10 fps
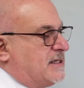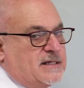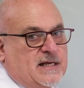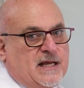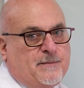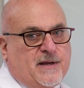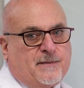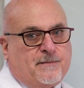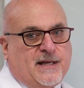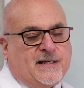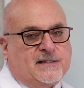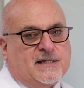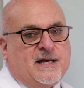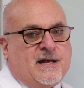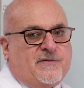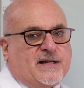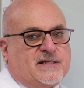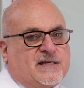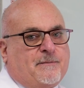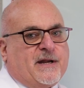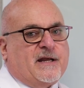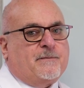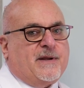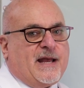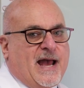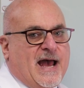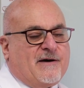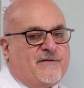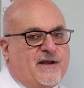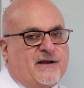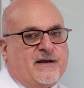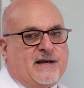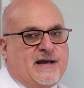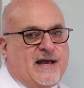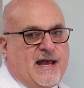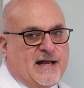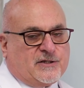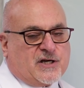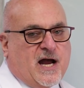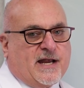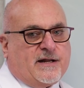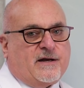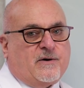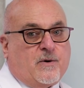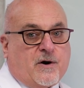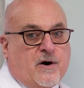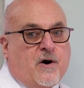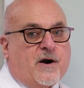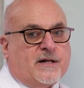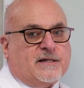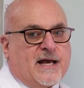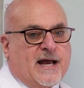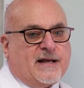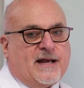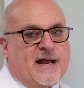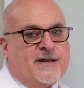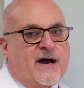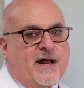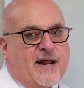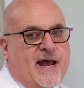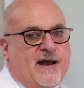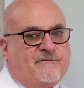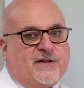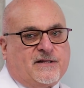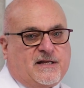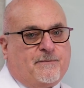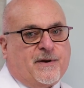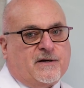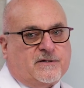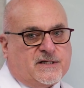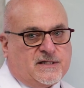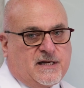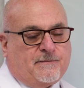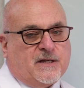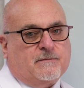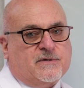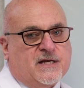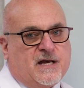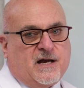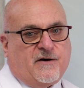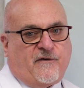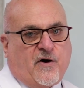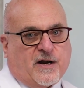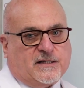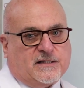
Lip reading: ischemia means that somebody can be having angina or a heart attack and not have the typical symptoms of heart